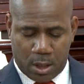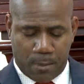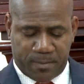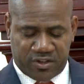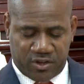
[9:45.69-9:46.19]

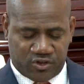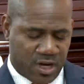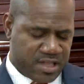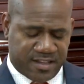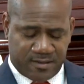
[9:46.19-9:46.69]

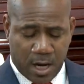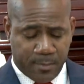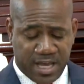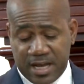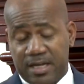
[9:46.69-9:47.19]
competition that's
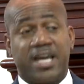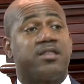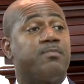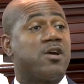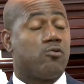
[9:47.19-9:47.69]
normally held
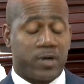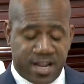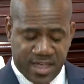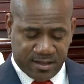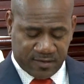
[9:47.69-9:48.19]
at the Bay Road,
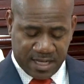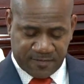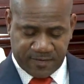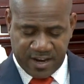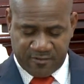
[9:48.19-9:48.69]
and that is
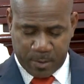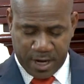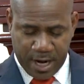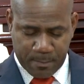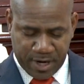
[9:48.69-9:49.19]
at 5
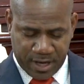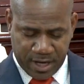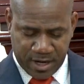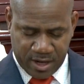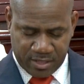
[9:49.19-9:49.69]
p.m.
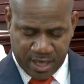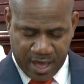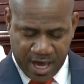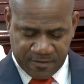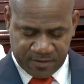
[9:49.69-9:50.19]
in the
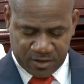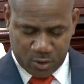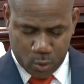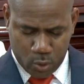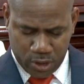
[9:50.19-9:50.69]

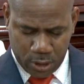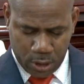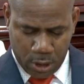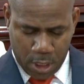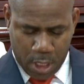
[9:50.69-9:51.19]
afternoon.
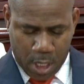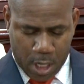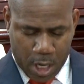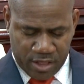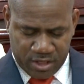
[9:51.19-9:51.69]

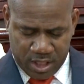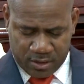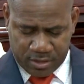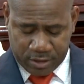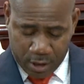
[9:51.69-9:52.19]
On
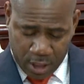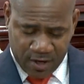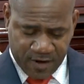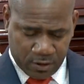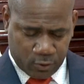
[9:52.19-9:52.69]
the
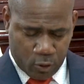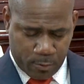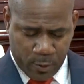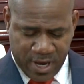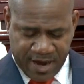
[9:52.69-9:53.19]
3rd of
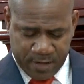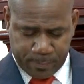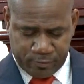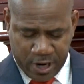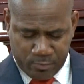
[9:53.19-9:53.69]
October, we have
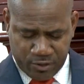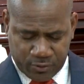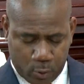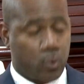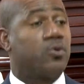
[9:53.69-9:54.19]
the primary
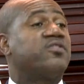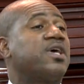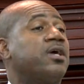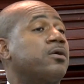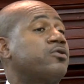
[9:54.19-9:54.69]
school's
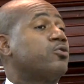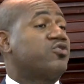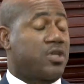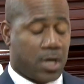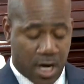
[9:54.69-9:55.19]

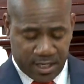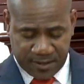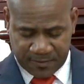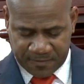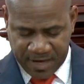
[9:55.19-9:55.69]
elocution
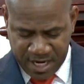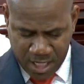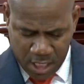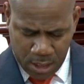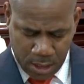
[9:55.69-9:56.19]
contest
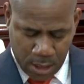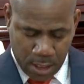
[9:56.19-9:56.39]
final.